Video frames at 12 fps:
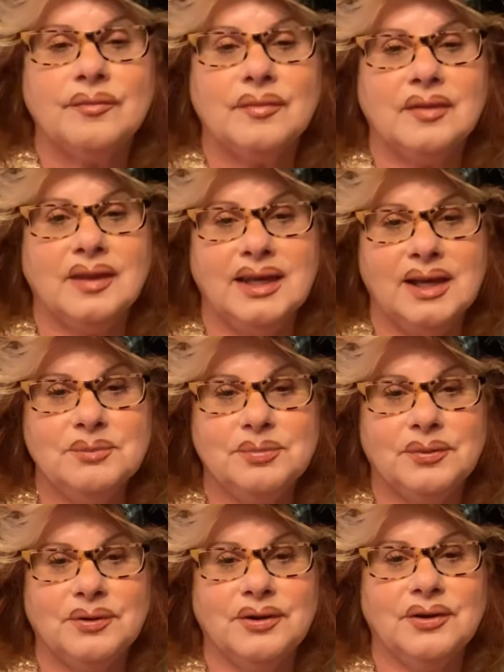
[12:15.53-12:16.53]
the
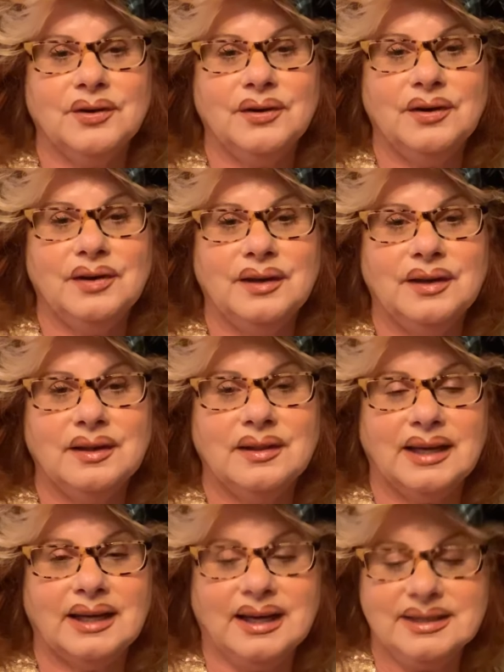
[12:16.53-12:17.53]
Emperor,
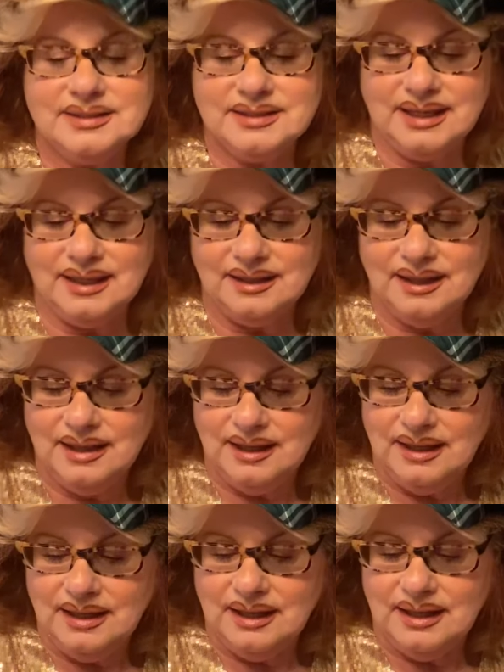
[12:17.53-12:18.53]
like I said,
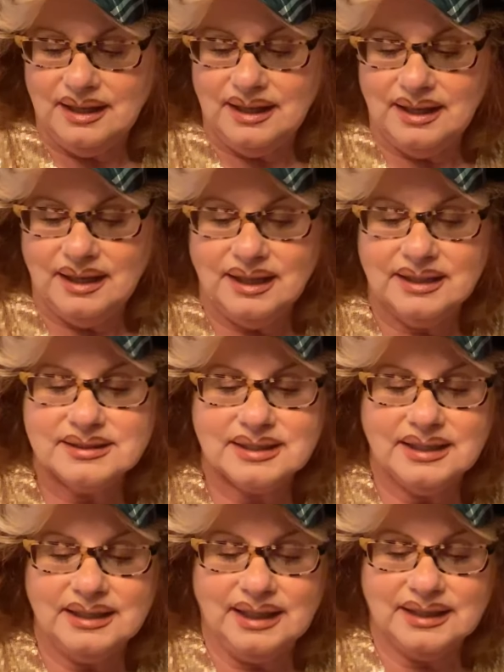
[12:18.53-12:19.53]
is
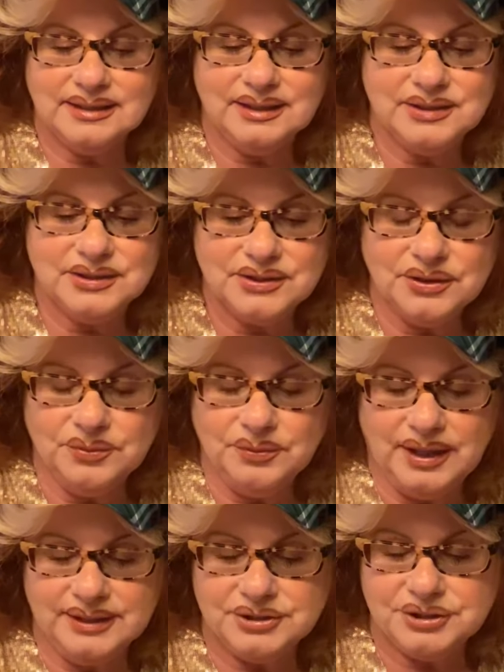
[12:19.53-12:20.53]
connected so
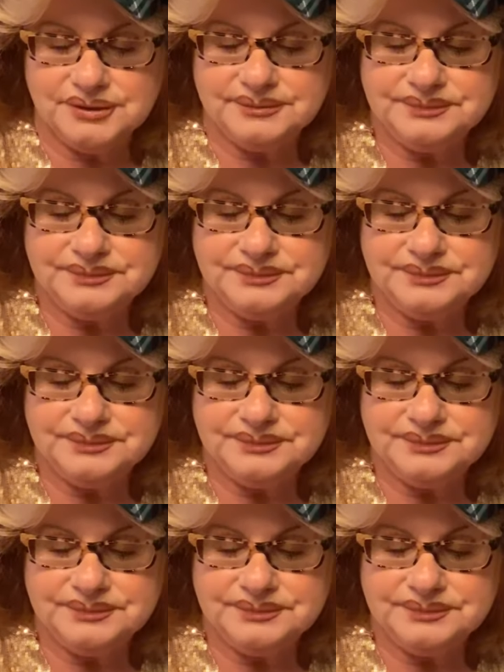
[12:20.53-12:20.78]
much